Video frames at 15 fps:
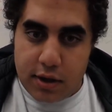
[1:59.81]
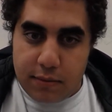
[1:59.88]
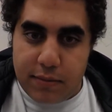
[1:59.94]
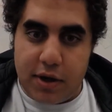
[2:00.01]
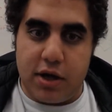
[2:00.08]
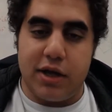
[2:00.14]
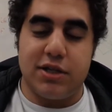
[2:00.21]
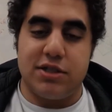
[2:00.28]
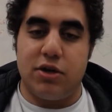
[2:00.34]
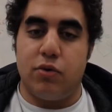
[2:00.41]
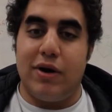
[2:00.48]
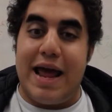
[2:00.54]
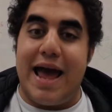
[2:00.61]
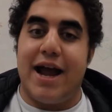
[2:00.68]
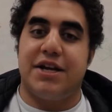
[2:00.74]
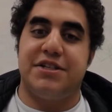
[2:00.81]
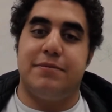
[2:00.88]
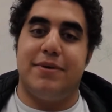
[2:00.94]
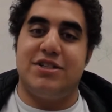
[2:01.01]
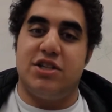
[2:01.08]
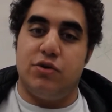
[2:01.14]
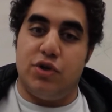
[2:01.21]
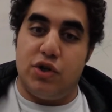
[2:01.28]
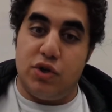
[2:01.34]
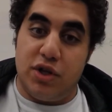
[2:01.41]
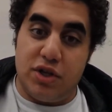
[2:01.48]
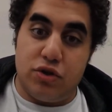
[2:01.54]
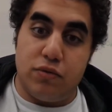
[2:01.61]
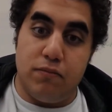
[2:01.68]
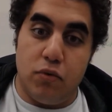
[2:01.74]
because there were action bits and you
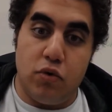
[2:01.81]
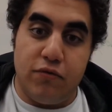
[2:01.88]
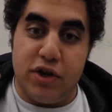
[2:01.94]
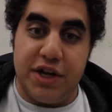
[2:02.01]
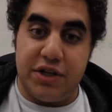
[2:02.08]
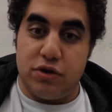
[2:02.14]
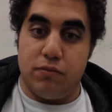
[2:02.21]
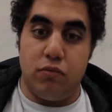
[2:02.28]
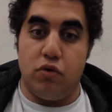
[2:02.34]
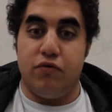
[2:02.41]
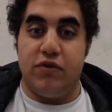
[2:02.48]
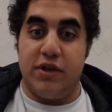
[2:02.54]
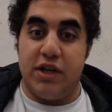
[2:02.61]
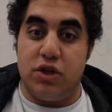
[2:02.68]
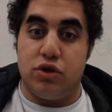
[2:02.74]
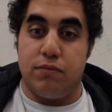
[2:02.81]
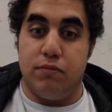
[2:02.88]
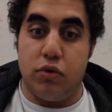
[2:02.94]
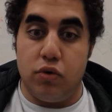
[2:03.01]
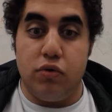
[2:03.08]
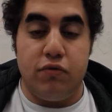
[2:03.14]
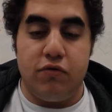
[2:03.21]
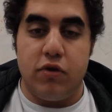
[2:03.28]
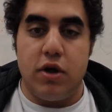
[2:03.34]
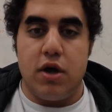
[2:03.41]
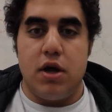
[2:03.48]
need to move, you need to move, you to move.